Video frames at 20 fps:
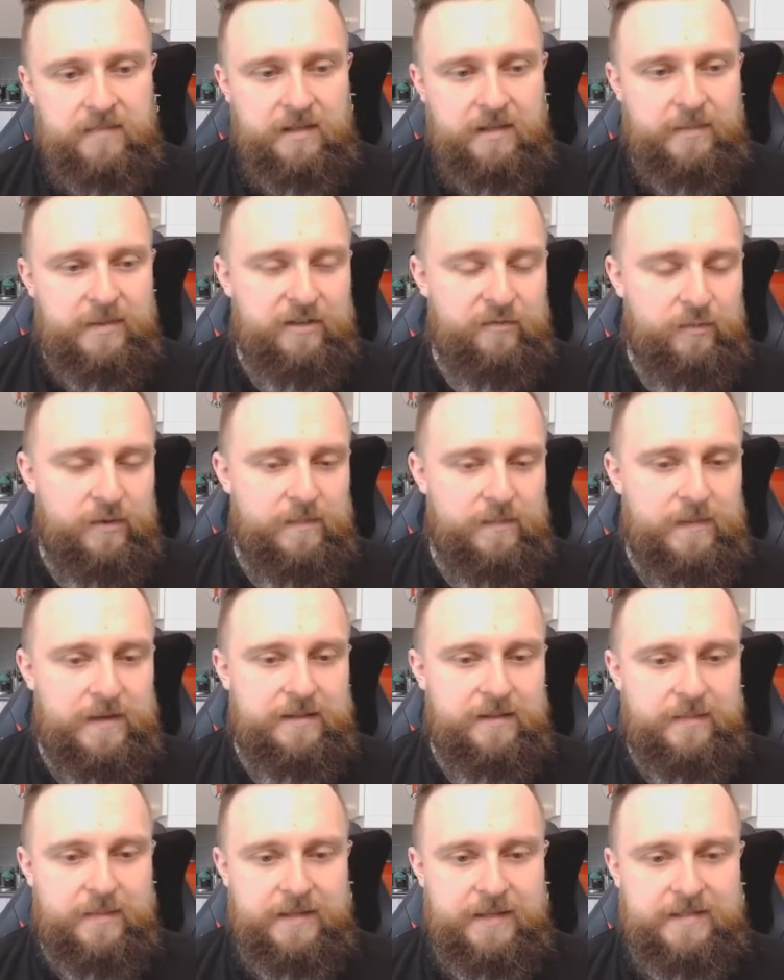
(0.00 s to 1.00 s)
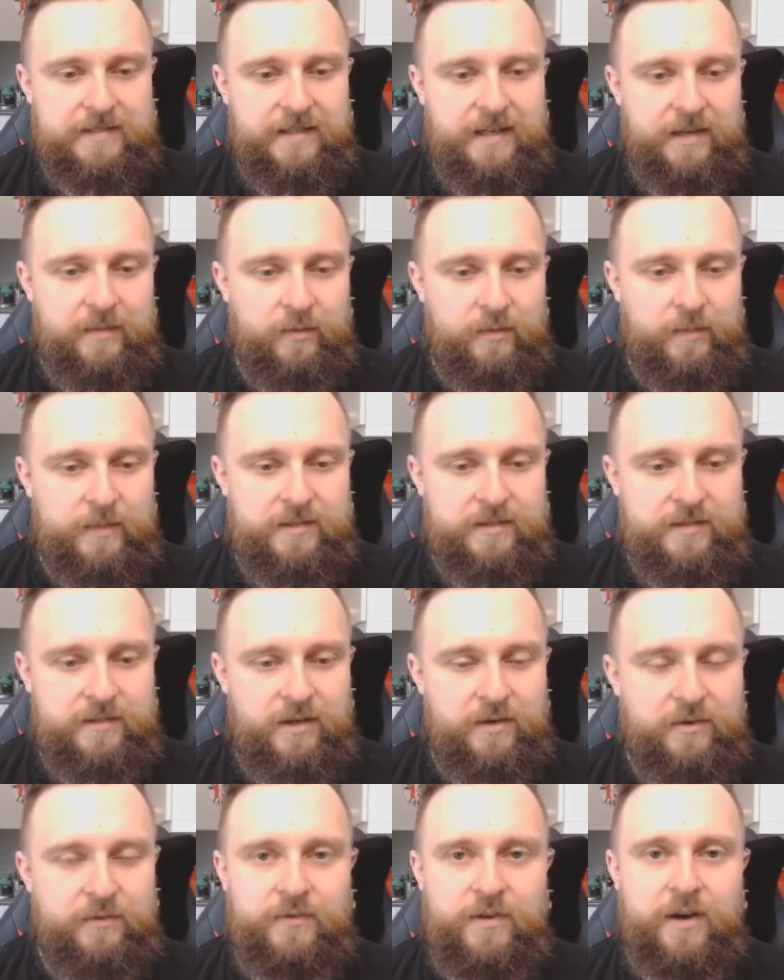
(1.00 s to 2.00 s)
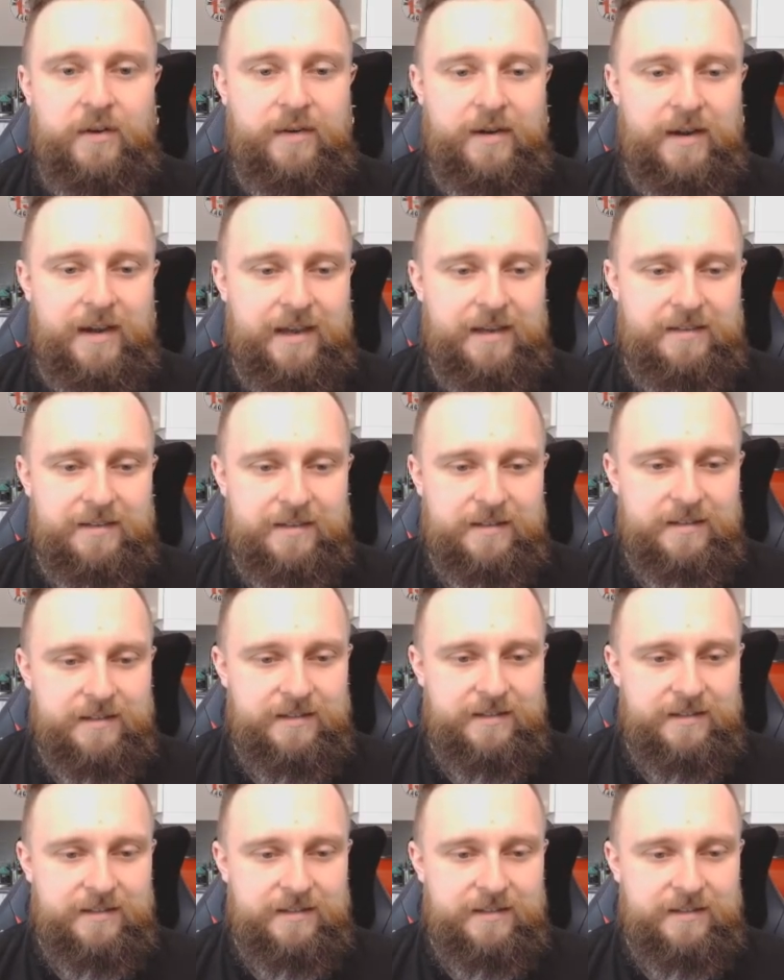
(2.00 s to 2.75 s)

I mean, if we beat them here today, we'll be so far ahead.